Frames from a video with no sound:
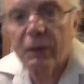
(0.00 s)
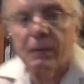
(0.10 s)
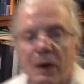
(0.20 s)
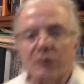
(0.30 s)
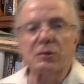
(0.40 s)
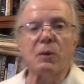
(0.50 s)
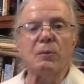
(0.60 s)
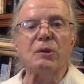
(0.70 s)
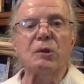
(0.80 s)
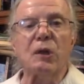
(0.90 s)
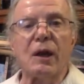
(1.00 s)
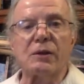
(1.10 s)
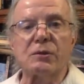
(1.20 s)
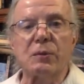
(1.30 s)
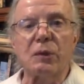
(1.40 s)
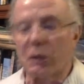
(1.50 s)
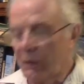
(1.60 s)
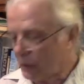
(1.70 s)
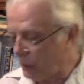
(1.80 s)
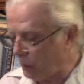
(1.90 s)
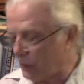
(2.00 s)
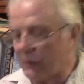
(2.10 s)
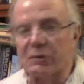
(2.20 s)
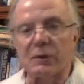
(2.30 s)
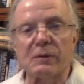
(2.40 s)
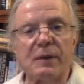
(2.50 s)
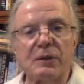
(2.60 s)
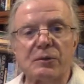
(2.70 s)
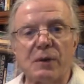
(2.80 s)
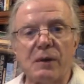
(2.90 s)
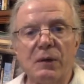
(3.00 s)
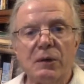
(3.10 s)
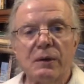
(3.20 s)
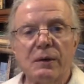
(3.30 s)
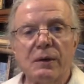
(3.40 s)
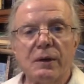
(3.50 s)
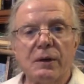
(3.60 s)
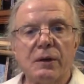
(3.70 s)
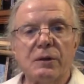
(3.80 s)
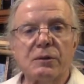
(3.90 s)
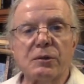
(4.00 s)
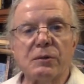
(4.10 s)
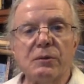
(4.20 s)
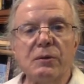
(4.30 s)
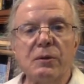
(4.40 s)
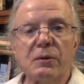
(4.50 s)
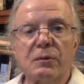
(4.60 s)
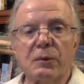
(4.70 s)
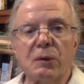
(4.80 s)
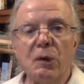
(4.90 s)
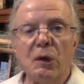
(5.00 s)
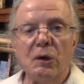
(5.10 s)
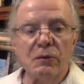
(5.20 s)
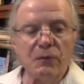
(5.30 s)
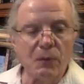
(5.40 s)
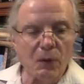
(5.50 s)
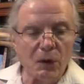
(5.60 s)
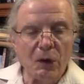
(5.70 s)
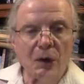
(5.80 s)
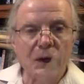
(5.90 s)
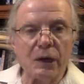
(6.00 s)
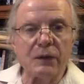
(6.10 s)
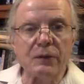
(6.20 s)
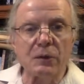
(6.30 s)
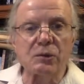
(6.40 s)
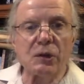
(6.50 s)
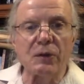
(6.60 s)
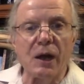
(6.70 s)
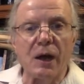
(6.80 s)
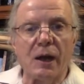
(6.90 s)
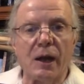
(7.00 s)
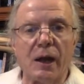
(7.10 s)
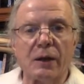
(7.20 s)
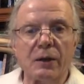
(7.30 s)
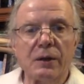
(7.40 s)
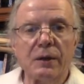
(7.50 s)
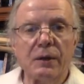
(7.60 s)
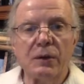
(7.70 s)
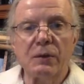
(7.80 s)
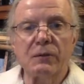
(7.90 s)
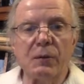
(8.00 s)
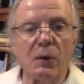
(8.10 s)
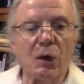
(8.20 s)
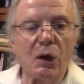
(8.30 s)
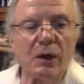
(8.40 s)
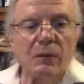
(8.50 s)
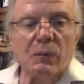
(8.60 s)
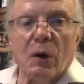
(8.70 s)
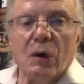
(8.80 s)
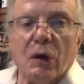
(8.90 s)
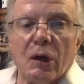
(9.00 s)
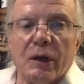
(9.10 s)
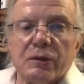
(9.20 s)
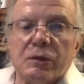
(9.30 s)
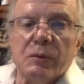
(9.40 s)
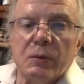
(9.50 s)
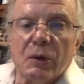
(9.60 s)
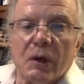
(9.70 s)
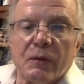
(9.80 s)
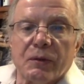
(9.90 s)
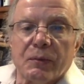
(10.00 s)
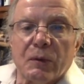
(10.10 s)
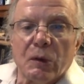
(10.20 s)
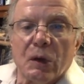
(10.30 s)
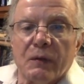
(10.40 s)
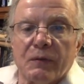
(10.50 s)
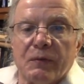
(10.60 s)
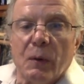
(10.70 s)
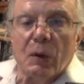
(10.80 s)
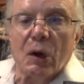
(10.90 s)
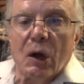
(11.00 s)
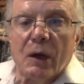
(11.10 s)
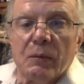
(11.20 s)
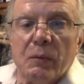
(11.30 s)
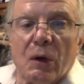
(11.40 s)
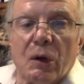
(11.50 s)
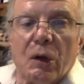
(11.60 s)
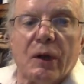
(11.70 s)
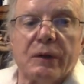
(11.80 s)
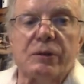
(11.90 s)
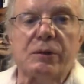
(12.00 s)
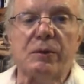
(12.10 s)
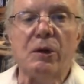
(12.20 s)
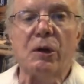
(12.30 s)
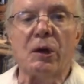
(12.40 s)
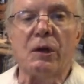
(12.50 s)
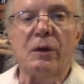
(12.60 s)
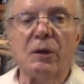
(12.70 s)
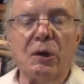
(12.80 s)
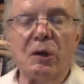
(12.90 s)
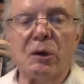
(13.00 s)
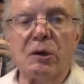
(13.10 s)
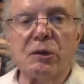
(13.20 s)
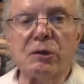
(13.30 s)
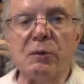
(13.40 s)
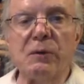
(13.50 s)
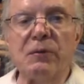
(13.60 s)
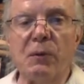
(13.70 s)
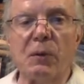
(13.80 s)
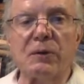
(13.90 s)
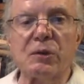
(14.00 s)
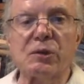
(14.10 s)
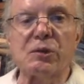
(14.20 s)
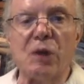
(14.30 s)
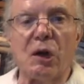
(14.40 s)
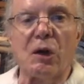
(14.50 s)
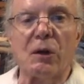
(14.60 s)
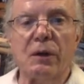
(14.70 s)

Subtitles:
Back to what we did last week. Quarter notes on the bass drum. 2, 3, 4. 8 notes on the hi-hat. 4 and 1 and 2 and 3 and 4 and 1 and 2. 2 and 4 on the snare.